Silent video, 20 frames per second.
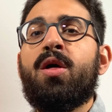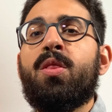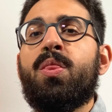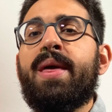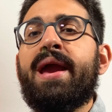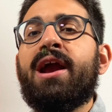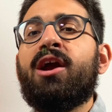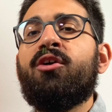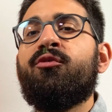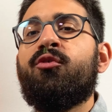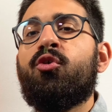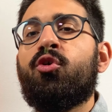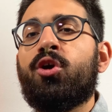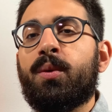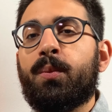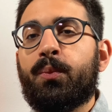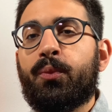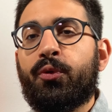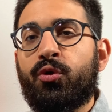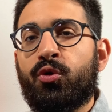therefore
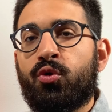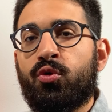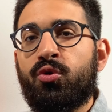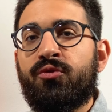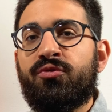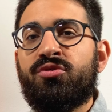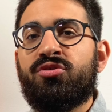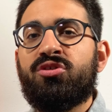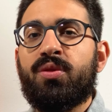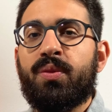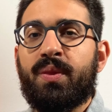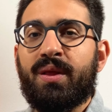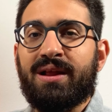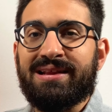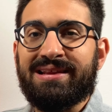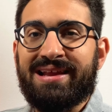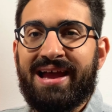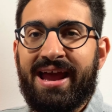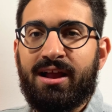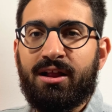improves the
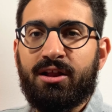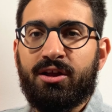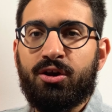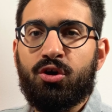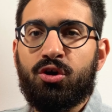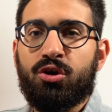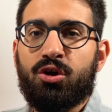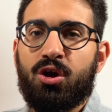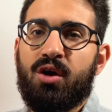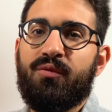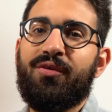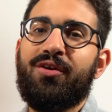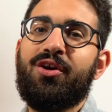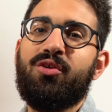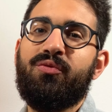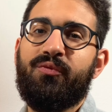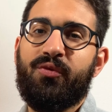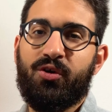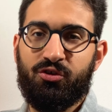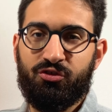likelihood of a
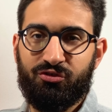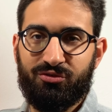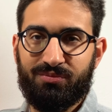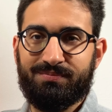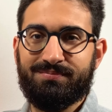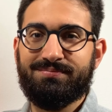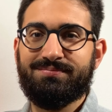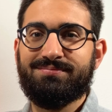conversion.